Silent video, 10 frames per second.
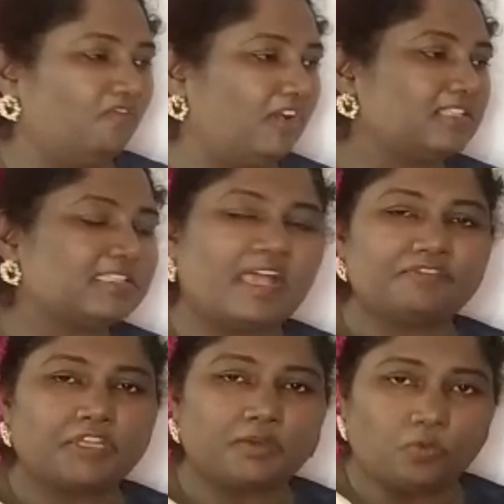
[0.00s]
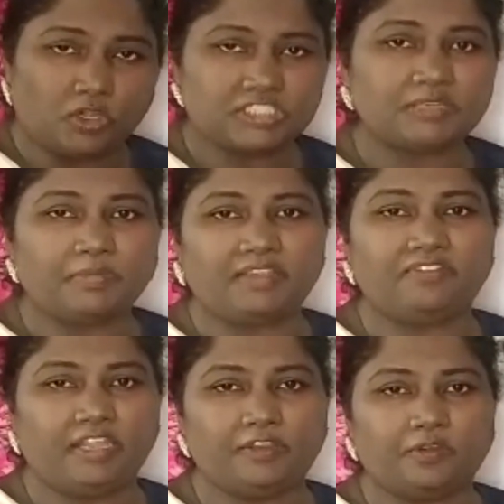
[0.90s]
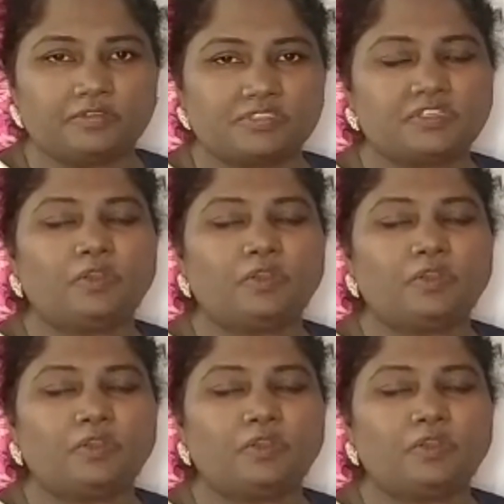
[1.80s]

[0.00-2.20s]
once after watching my videos,